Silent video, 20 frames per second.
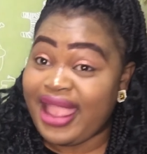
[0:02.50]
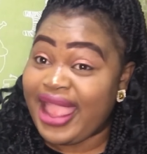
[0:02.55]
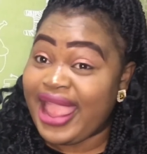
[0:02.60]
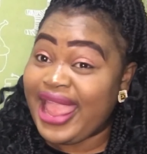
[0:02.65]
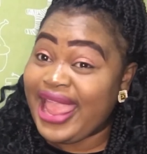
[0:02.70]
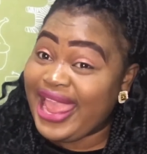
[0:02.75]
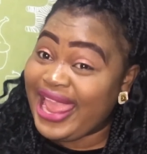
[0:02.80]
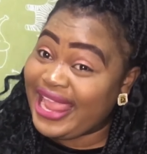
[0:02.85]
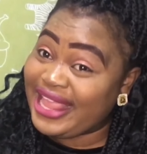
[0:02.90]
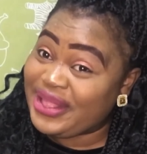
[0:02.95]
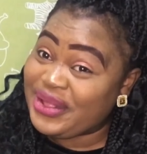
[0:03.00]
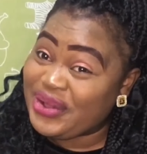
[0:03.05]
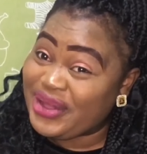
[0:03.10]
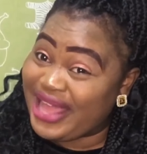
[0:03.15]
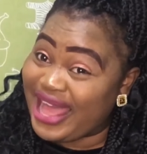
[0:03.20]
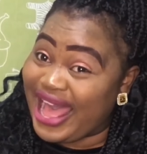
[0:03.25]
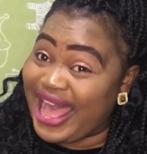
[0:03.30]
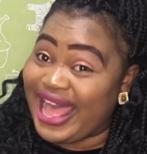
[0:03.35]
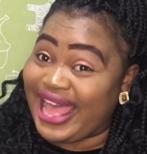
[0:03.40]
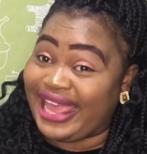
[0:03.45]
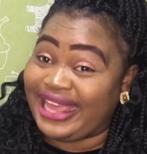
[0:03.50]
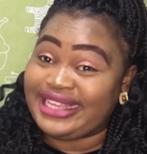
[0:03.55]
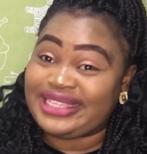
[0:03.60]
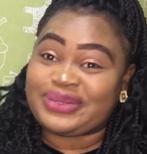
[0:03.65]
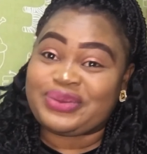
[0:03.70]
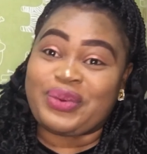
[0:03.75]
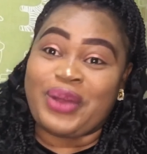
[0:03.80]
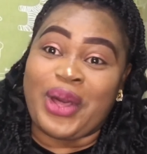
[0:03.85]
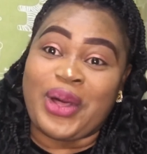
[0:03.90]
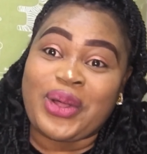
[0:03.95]
Hello guys,
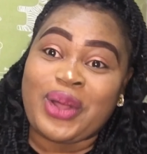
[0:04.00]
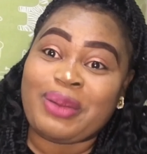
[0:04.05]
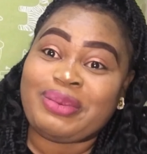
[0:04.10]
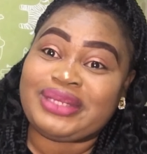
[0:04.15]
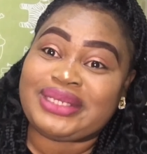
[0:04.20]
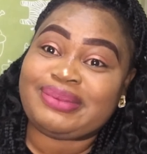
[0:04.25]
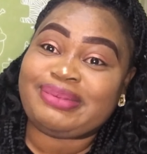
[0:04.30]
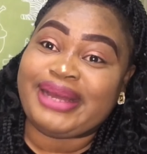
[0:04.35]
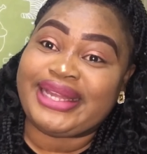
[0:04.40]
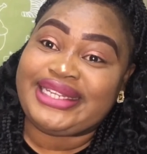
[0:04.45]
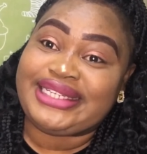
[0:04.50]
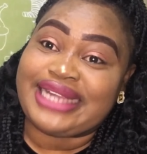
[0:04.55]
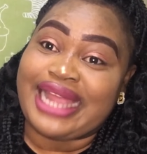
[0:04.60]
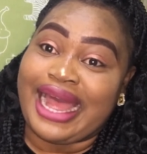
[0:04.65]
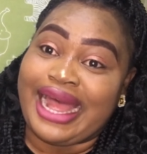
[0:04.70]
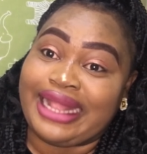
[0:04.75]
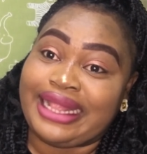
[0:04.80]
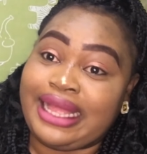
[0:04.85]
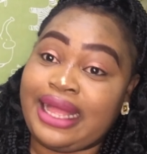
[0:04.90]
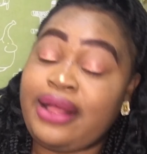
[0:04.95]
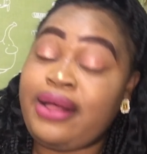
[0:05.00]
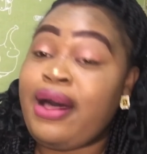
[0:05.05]
welcome to my channel.